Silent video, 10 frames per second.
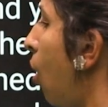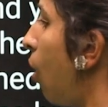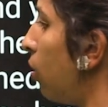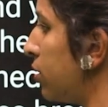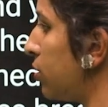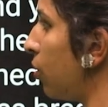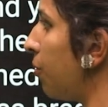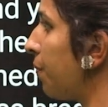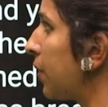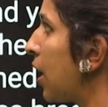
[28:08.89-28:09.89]
also.
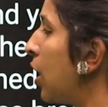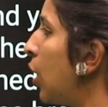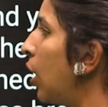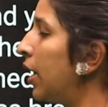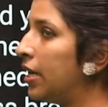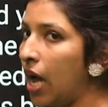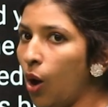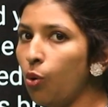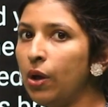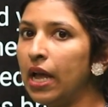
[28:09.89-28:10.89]

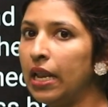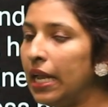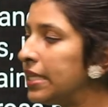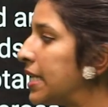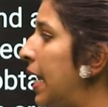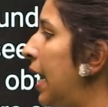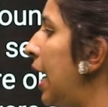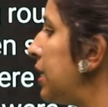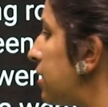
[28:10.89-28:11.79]
Now, let's analyze